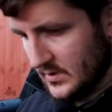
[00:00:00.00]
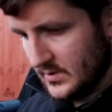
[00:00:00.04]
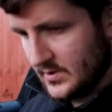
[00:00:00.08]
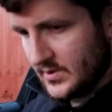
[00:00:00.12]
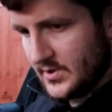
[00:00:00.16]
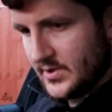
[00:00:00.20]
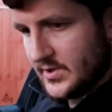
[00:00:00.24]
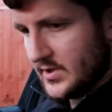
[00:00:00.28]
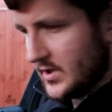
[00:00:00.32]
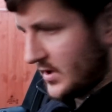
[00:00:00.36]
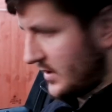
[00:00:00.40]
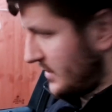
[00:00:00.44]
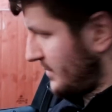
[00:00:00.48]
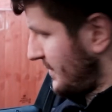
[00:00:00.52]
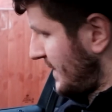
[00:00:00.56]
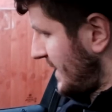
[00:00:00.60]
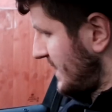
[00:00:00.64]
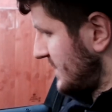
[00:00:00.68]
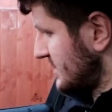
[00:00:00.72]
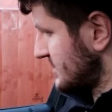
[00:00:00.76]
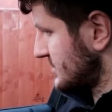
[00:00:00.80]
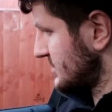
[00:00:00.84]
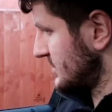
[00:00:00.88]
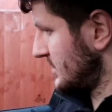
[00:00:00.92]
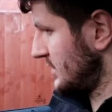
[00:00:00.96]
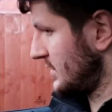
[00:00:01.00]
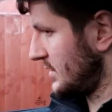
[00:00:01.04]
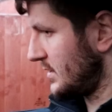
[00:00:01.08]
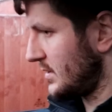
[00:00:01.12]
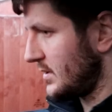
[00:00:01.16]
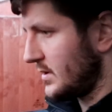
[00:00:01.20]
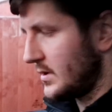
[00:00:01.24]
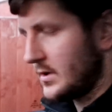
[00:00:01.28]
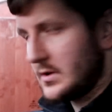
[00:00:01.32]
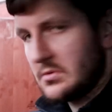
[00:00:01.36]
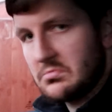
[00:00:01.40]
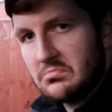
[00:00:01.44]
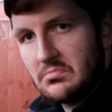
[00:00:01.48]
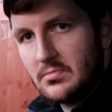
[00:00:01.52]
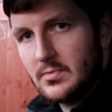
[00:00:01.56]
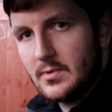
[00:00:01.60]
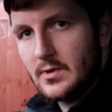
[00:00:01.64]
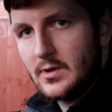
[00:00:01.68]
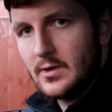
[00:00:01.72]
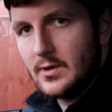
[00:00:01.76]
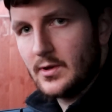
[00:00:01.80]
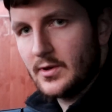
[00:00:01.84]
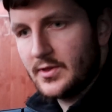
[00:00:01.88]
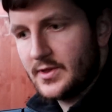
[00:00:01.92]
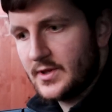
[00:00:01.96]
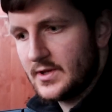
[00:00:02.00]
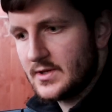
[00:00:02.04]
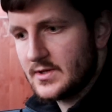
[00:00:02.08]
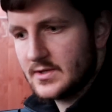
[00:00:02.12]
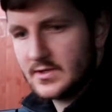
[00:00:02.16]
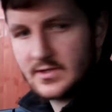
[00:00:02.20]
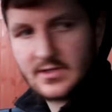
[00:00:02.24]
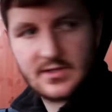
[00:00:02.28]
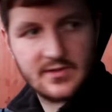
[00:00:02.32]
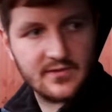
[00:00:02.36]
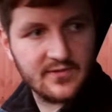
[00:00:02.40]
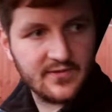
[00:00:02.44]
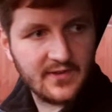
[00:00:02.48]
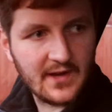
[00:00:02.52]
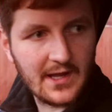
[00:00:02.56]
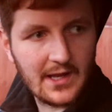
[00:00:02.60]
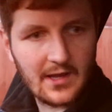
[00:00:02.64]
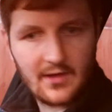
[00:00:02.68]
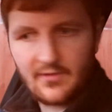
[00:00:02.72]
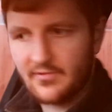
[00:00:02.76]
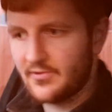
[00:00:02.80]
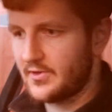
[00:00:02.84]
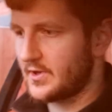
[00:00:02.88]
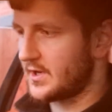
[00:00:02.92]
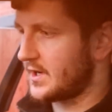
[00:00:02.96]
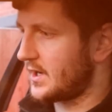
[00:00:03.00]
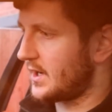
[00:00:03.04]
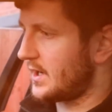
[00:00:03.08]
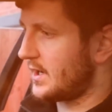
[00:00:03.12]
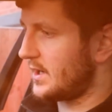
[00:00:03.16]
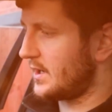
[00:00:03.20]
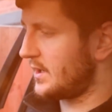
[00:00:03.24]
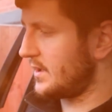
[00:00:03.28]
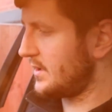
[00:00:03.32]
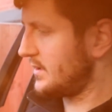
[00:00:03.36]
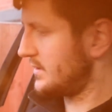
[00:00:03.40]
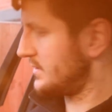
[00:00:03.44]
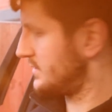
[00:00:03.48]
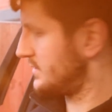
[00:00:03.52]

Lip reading: Just gonna make sure nothing's fell off the car.